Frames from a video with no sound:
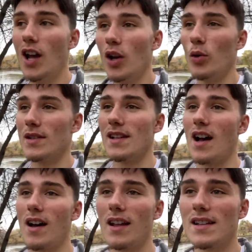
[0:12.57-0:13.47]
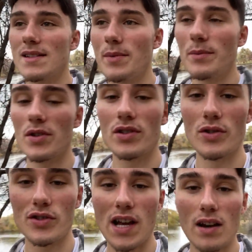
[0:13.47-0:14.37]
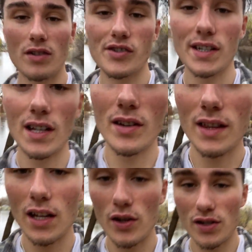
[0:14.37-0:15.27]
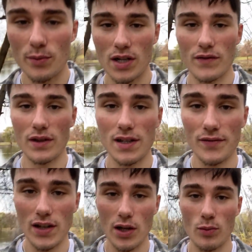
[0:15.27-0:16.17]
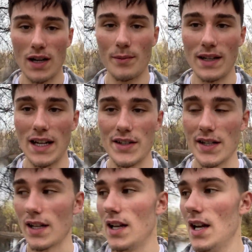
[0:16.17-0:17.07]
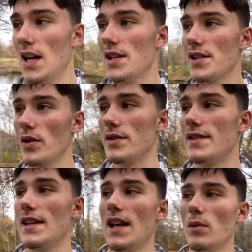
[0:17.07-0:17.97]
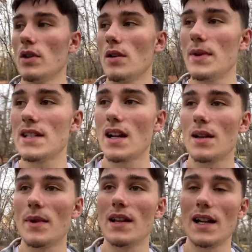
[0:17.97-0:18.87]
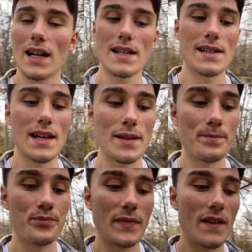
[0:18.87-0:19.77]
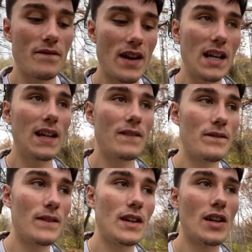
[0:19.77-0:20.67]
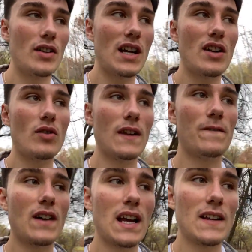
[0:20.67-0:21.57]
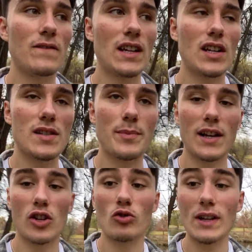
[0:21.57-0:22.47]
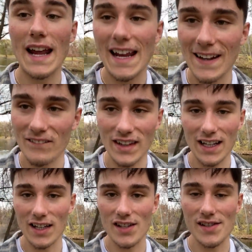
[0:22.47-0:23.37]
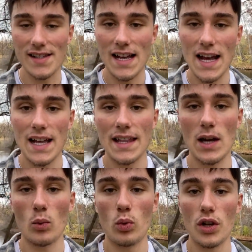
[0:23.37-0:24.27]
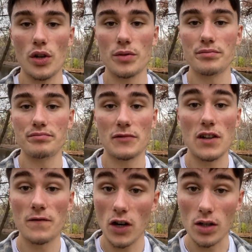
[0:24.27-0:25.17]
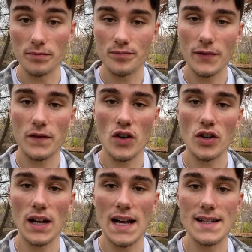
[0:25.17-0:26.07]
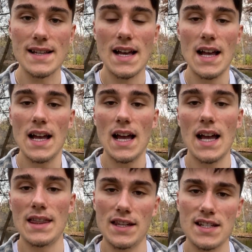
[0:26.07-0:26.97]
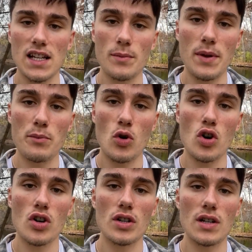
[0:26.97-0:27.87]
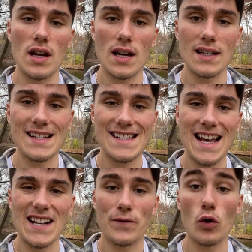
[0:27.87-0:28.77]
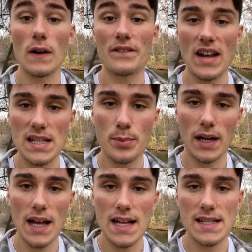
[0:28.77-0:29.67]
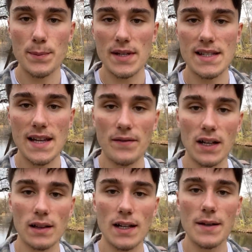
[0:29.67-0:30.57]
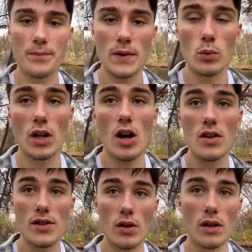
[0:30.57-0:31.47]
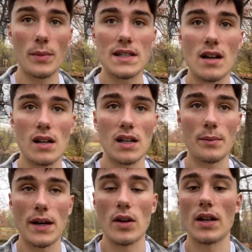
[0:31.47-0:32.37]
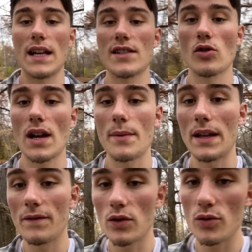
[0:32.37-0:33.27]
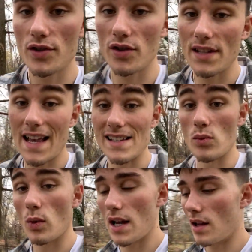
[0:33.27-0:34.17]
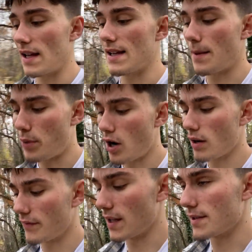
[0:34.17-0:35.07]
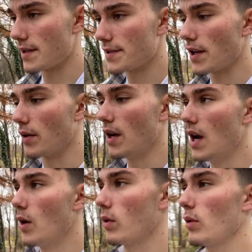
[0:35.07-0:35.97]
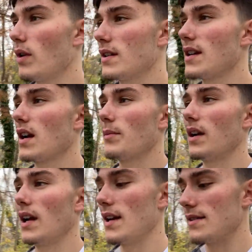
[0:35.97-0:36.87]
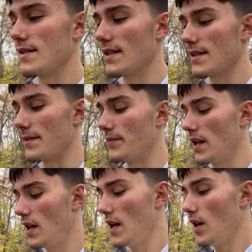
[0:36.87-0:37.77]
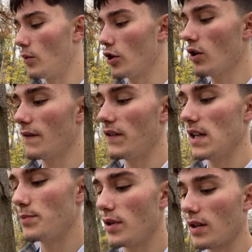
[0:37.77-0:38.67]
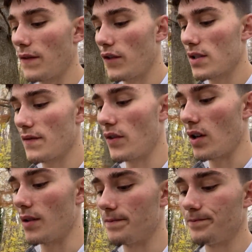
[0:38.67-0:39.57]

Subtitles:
who is an audience member, so shout out Janelle. Thank you so much for this video recommendation. So today we're going to be talking about, like I said, finding, not only finding videos, but creating videos that will convert for you guys. And this is going to be more designed for Facebook ads specifically. We're also going to be talking about Instagram influencers as well, a part of this. So what I want to talk about, guys, is listen, when you're on Facebook, first of all,